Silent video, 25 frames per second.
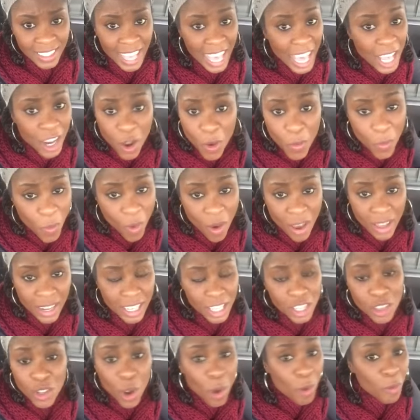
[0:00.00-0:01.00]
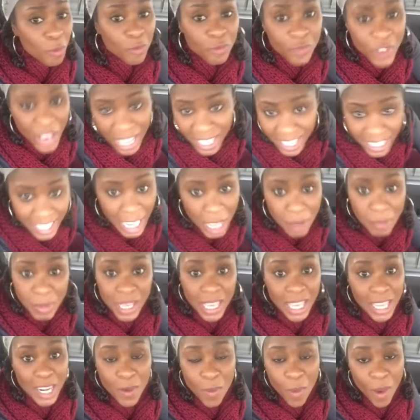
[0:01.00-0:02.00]
I don't want it. You don't validate
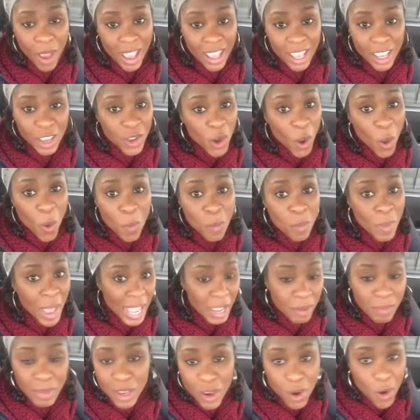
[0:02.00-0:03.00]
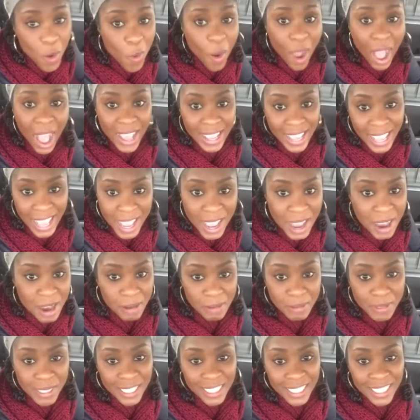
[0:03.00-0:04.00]
me anyway. You don't make me who I
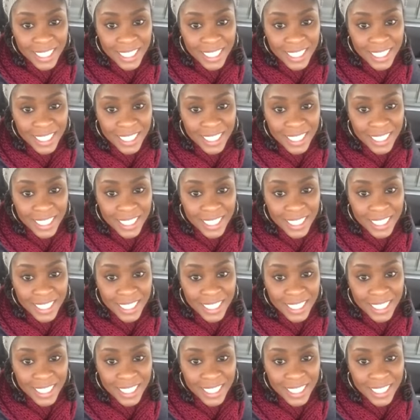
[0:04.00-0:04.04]
am.